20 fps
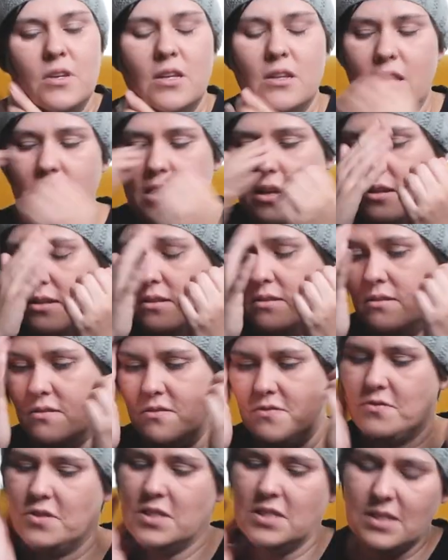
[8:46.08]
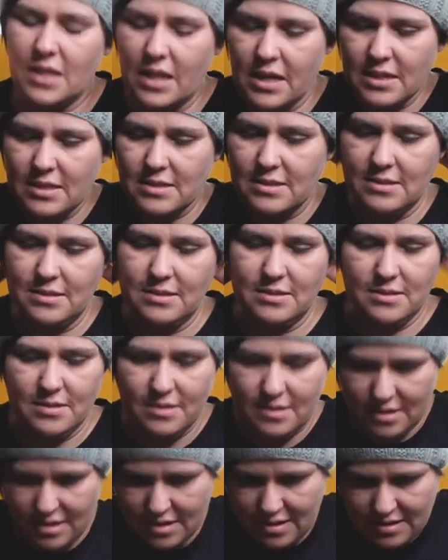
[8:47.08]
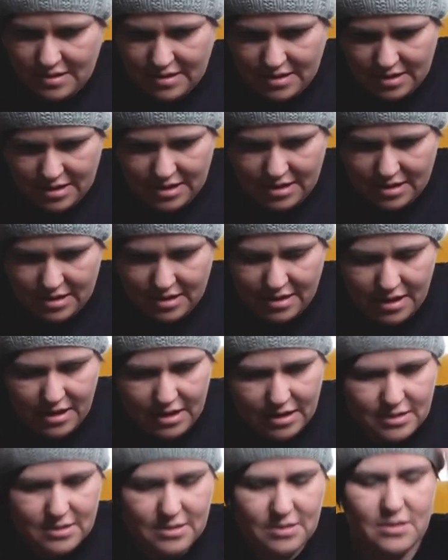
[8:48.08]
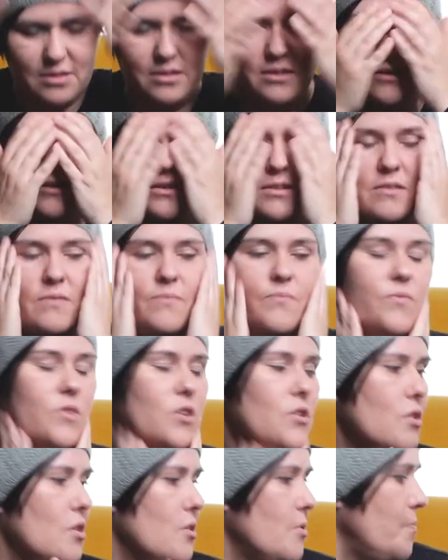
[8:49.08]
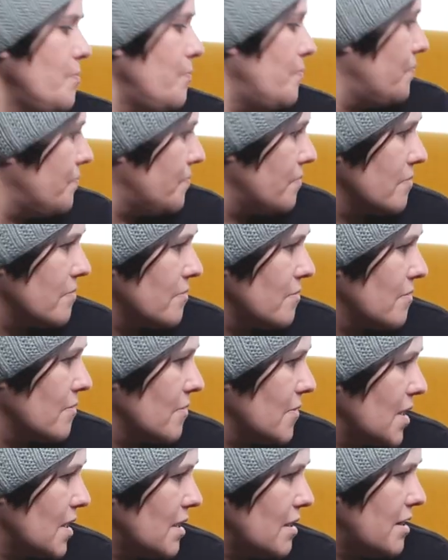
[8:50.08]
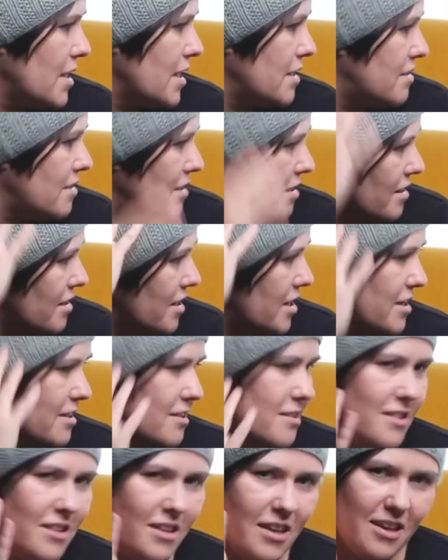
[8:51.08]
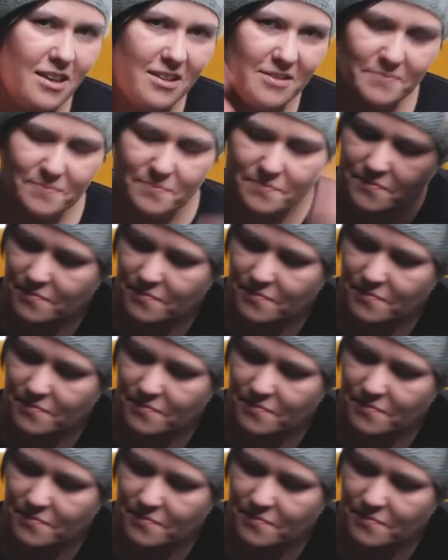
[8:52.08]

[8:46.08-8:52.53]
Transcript: it has three sizes, and there is a, you know, classic length again.